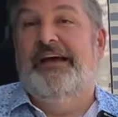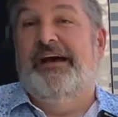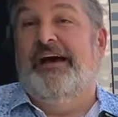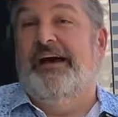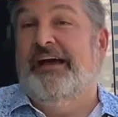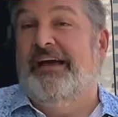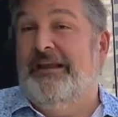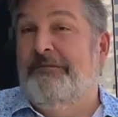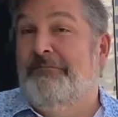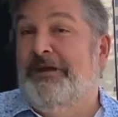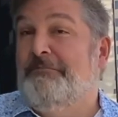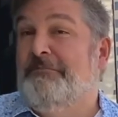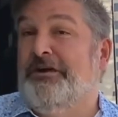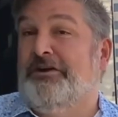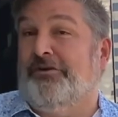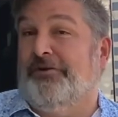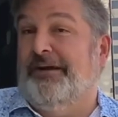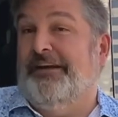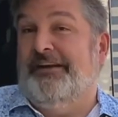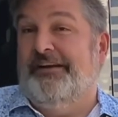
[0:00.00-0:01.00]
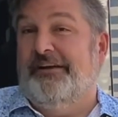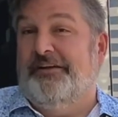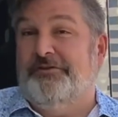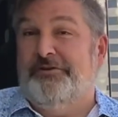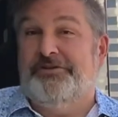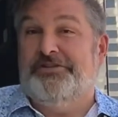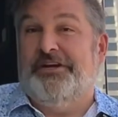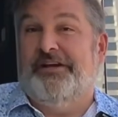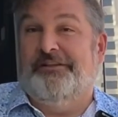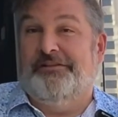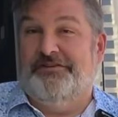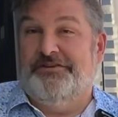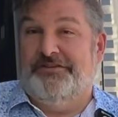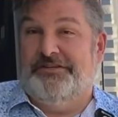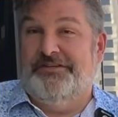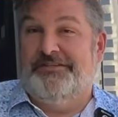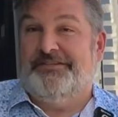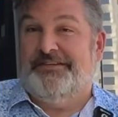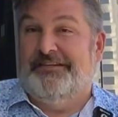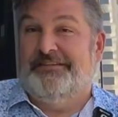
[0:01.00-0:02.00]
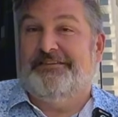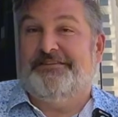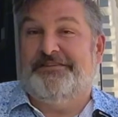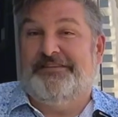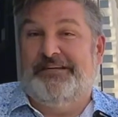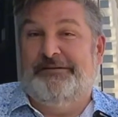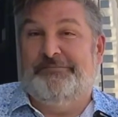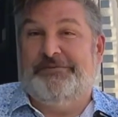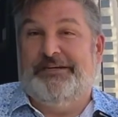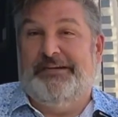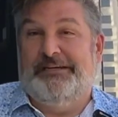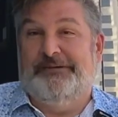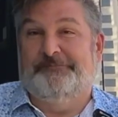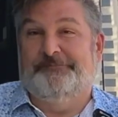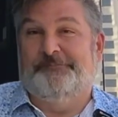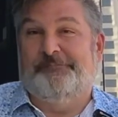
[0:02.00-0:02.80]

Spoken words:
and maybe creating other challenges at the same time.